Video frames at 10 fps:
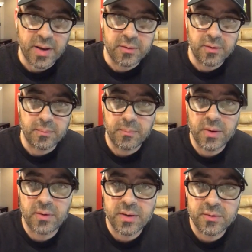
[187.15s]

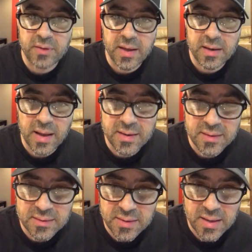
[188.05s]
Ender's
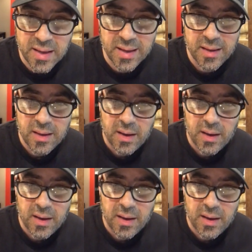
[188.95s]
ending today.